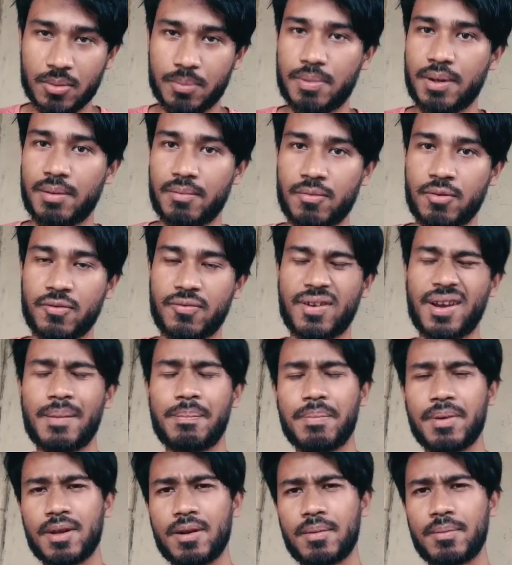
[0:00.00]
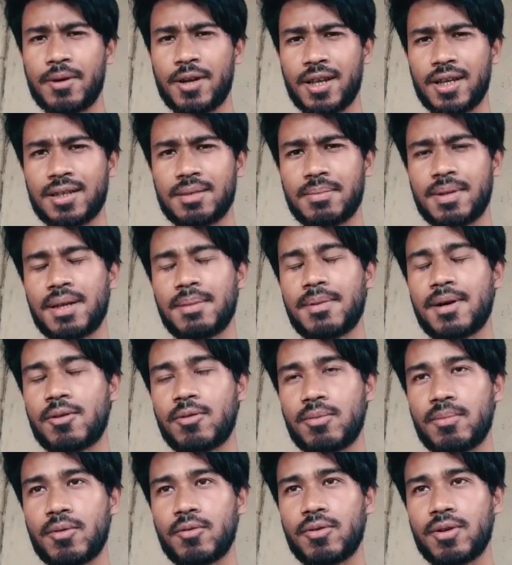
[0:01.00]
of bamboo five pair of rings mane
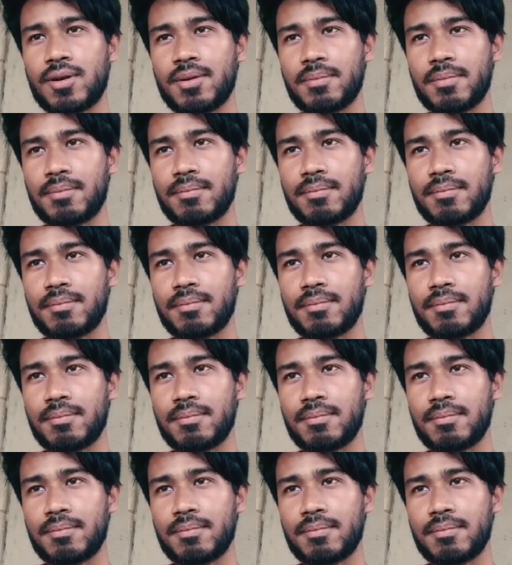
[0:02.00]
makhon bo